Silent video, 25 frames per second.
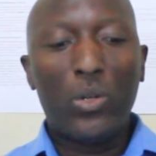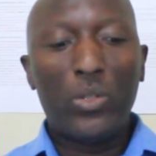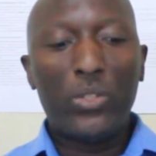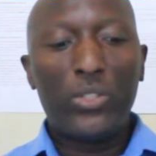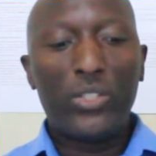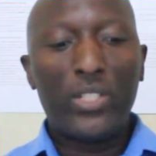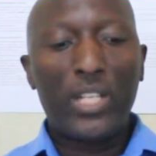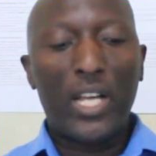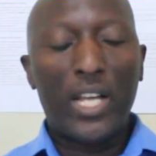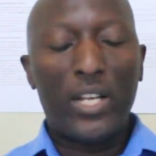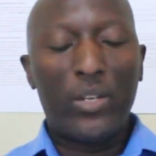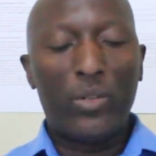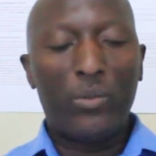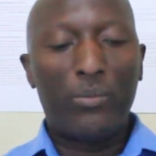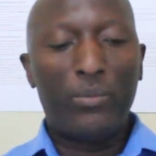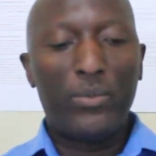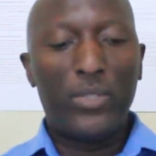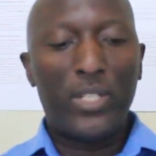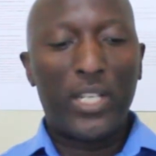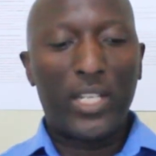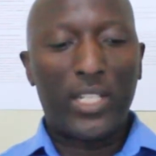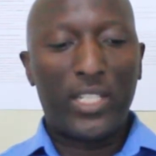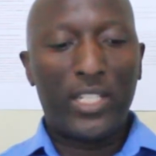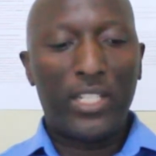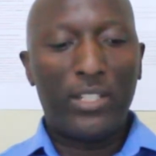goals and
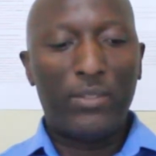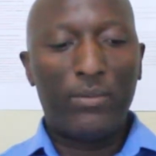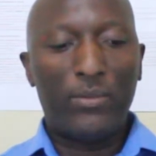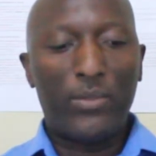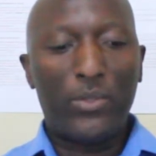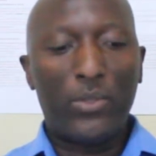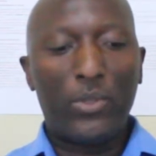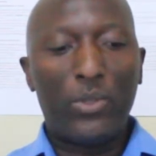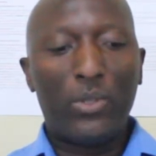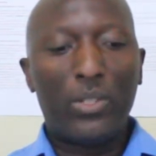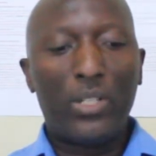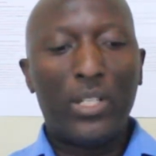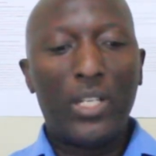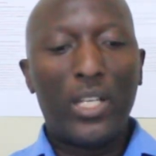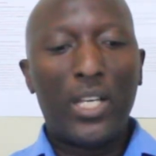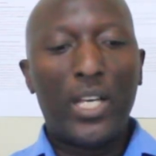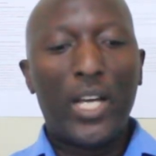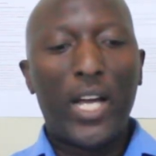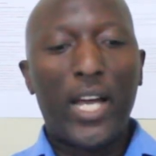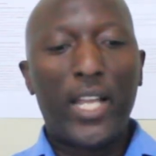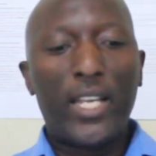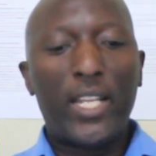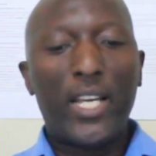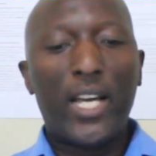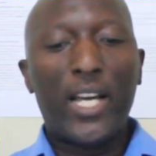objectives,
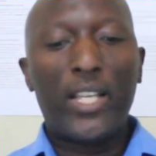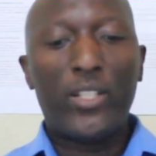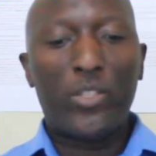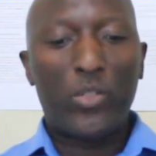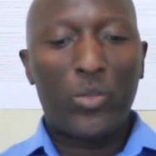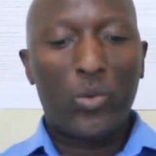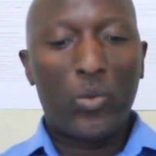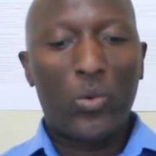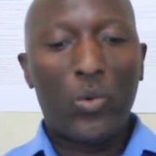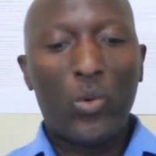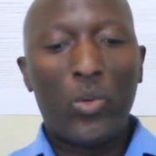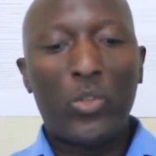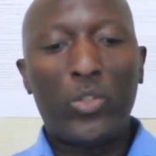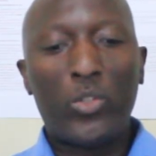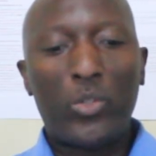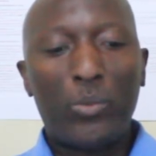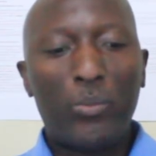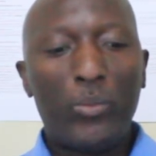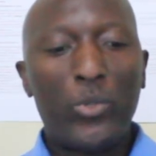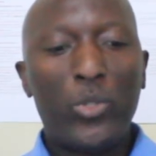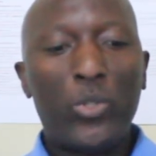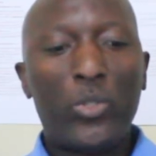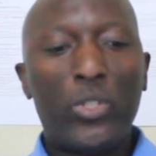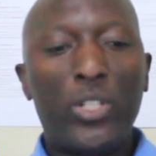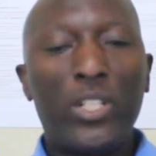and has to
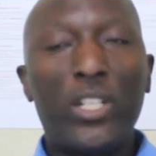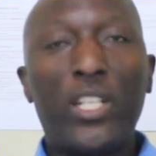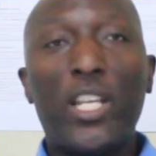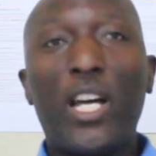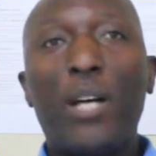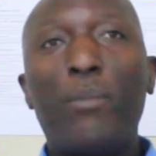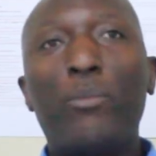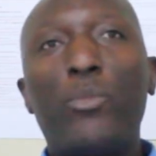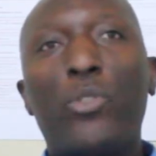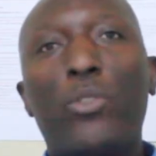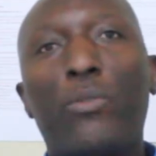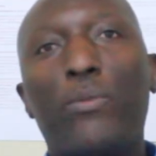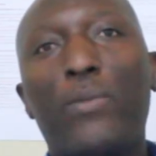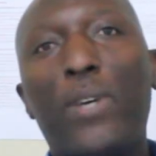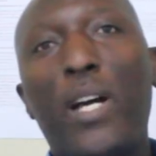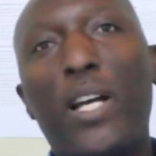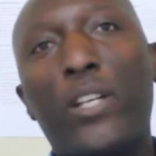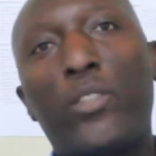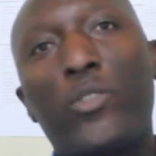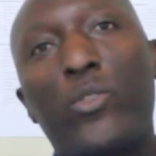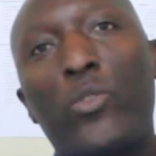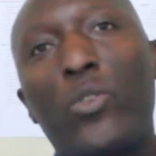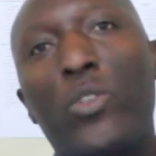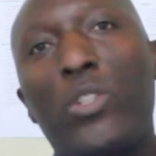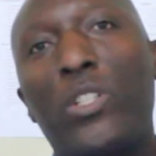contribute in terms of
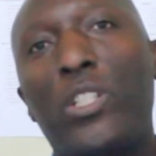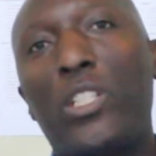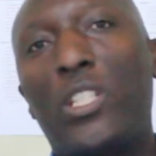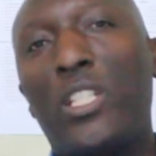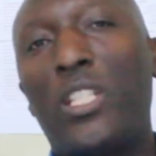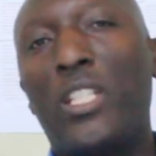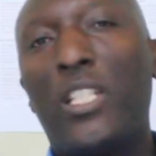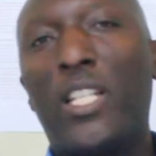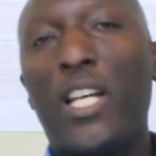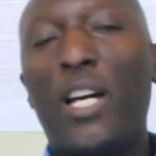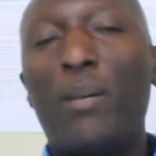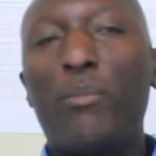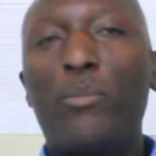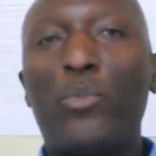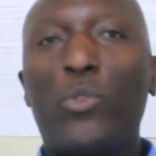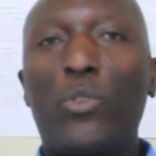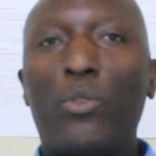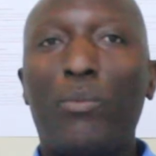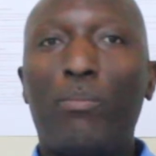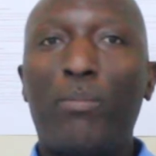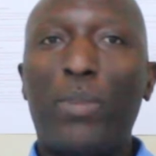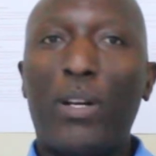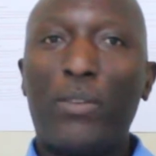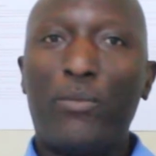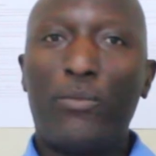actions, in terms
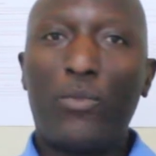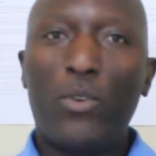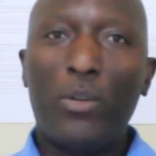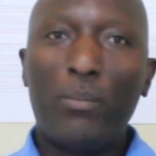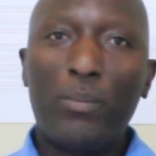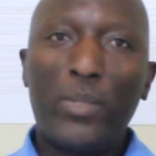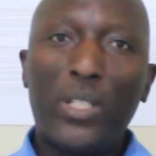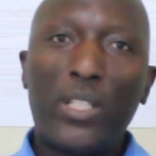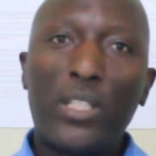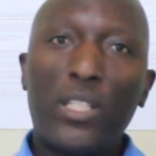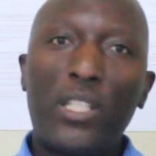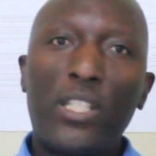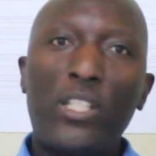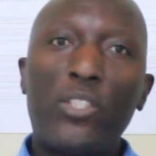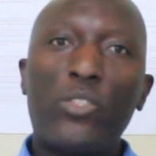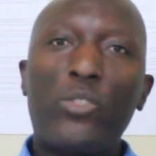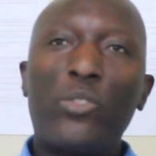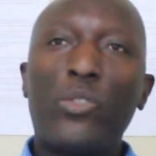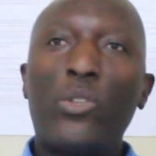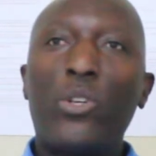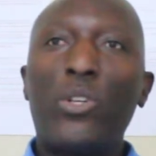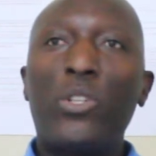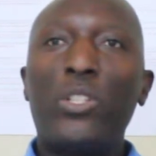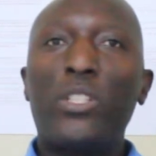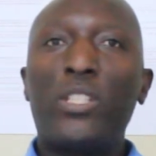of performing
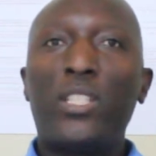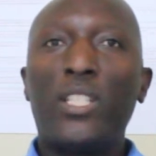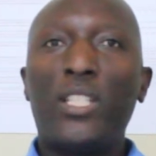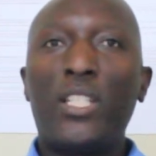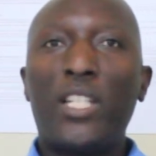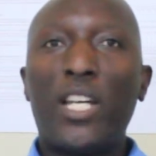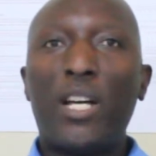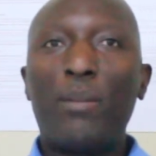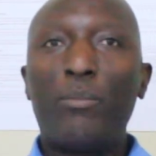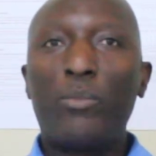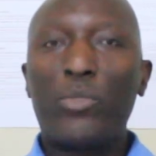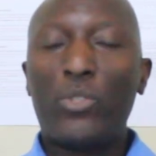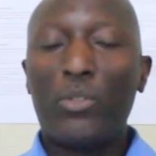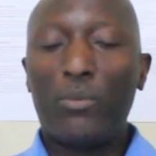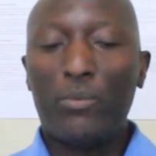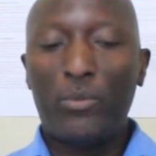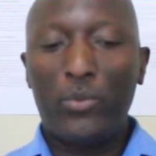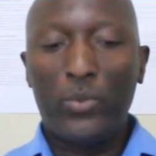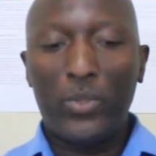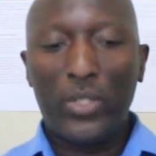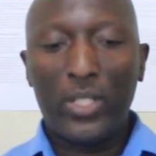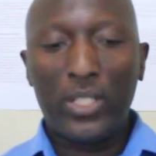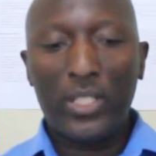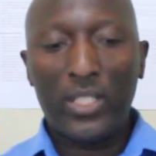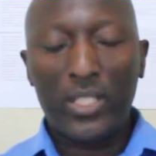his roles, in terms of
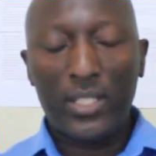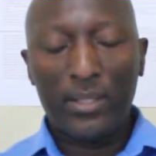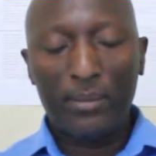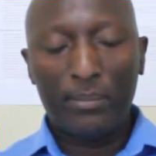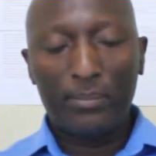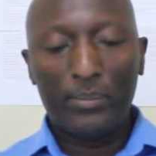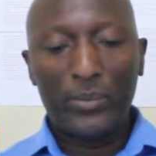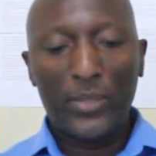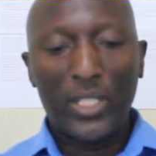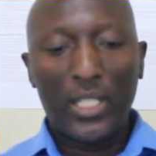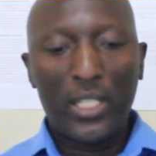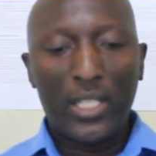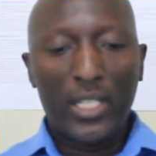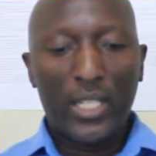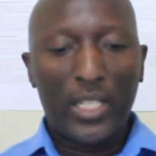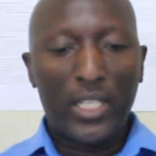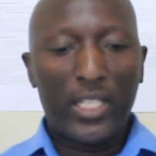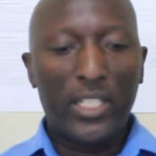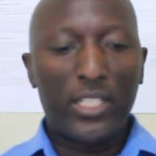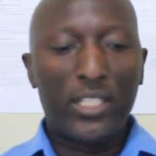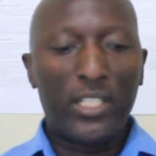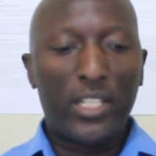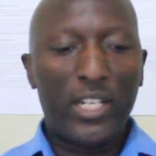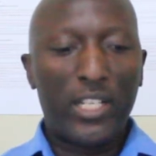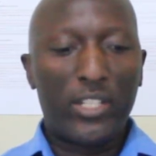doing
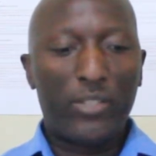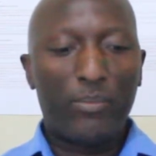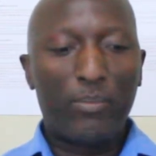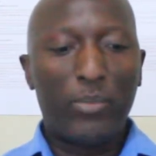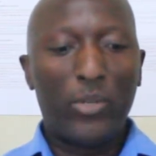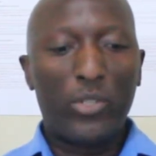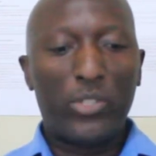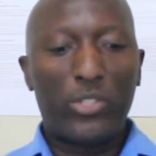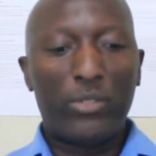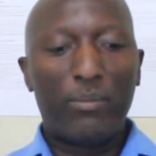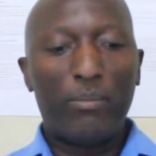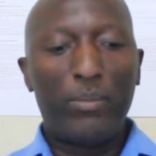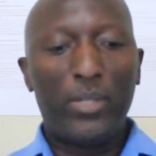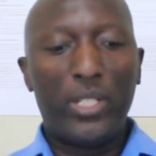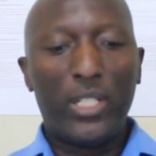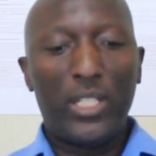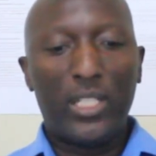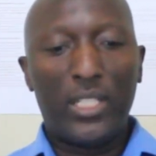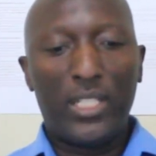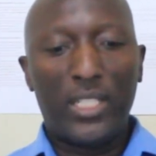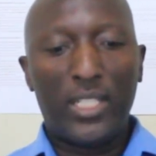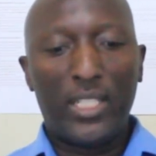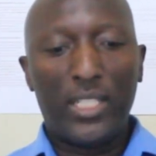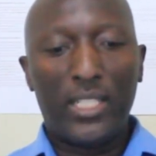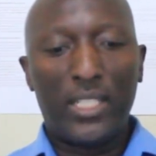his
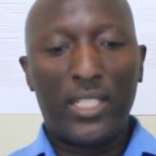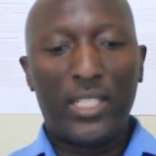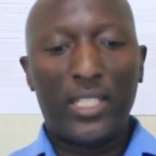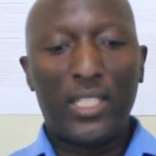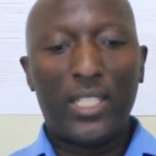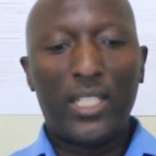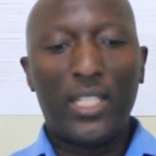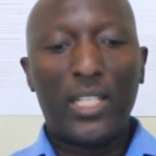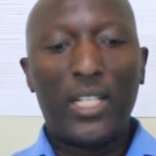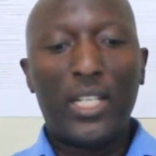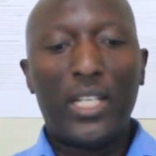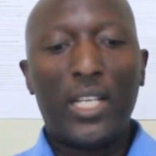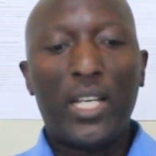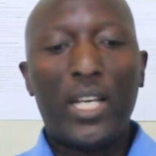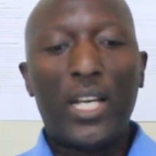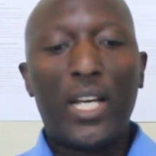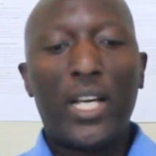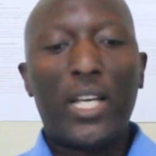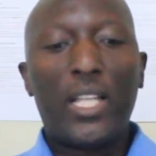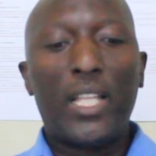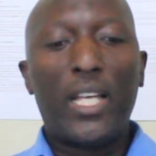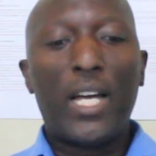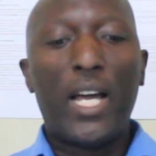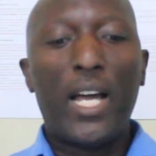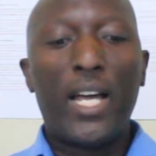responsibilities.
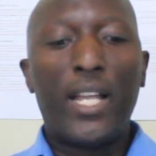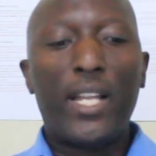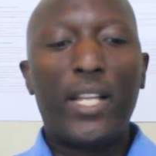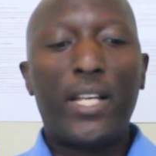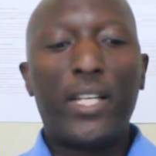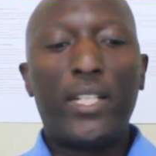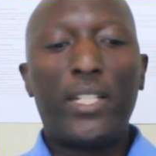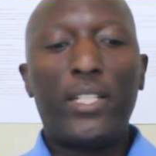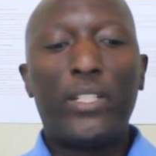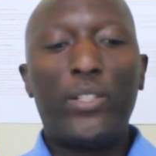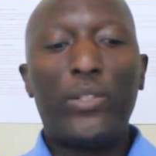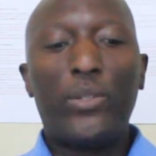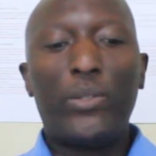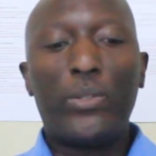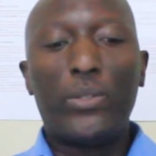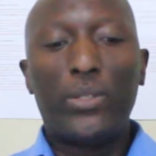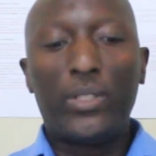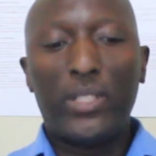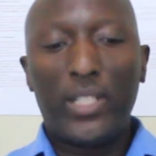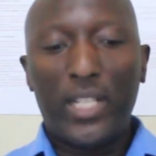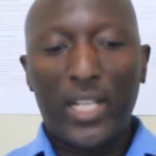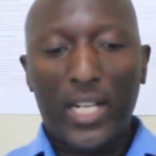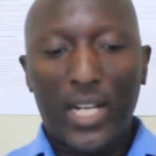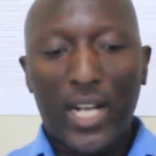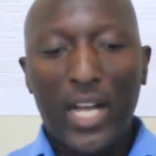
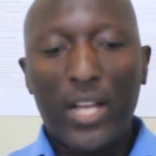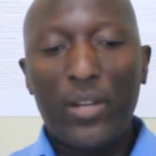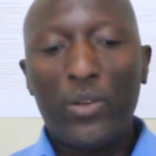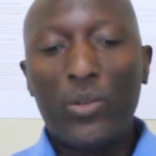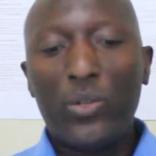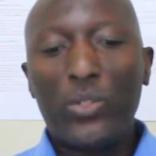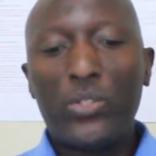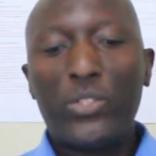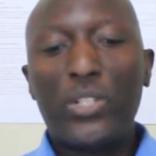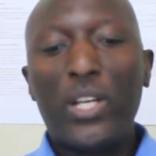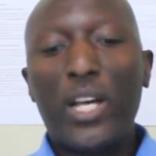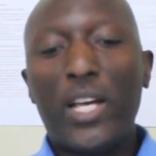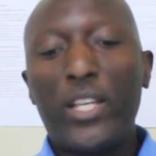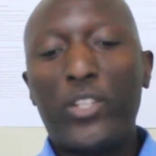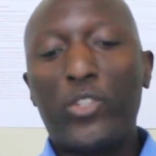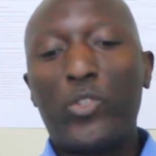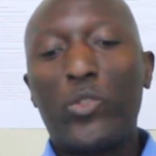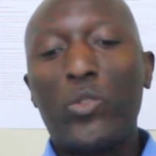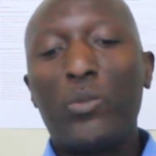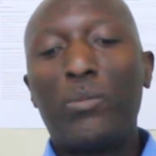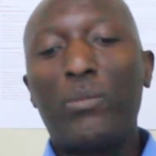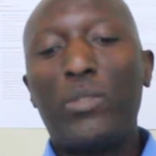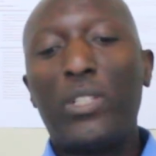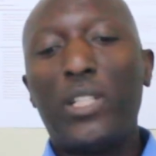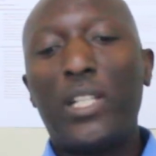They can also
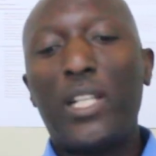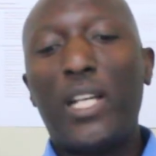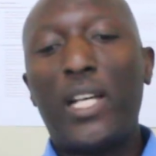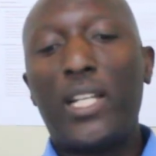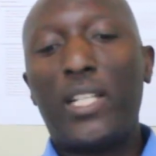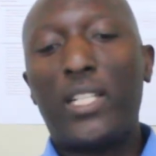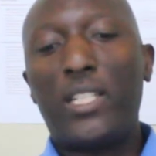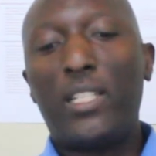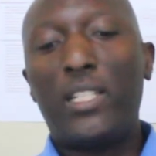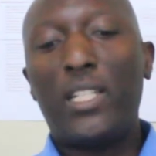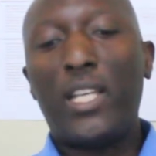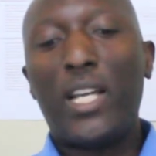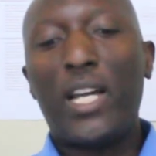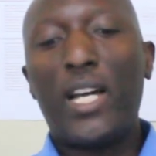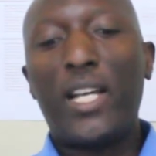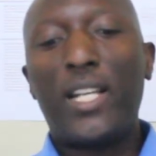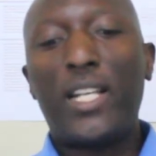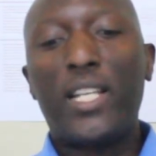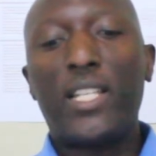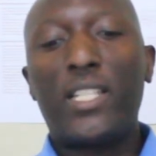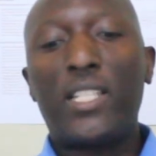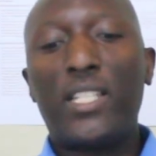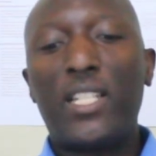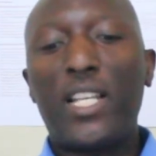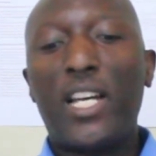assume that they
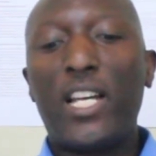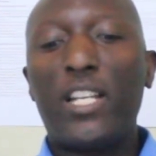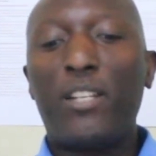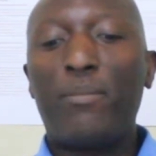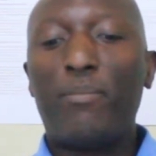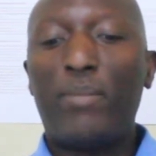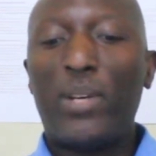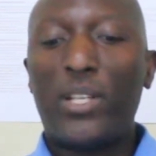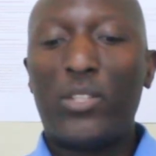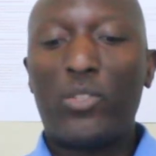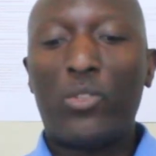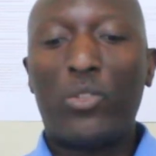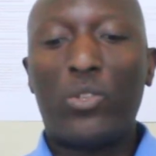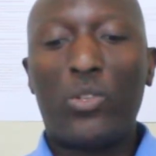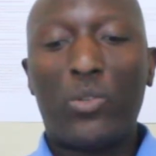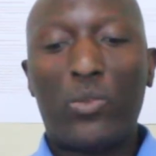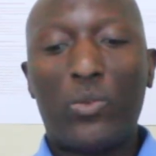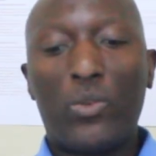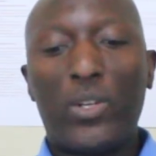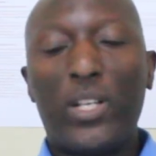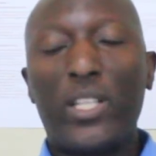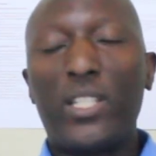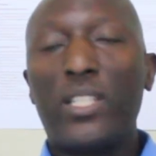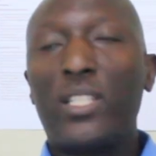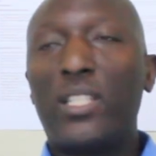understand personal
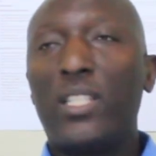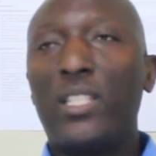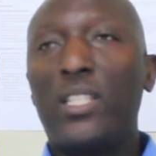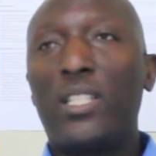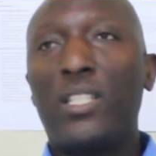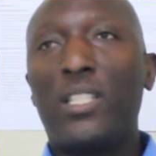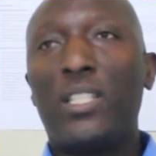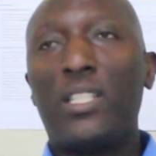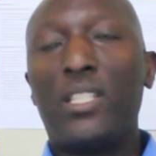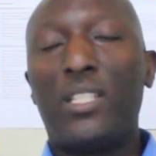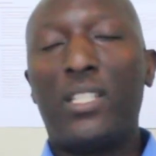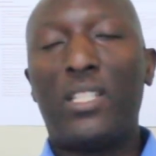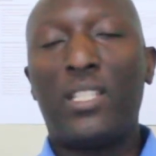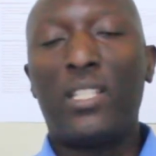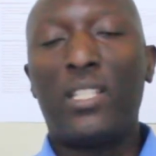crises.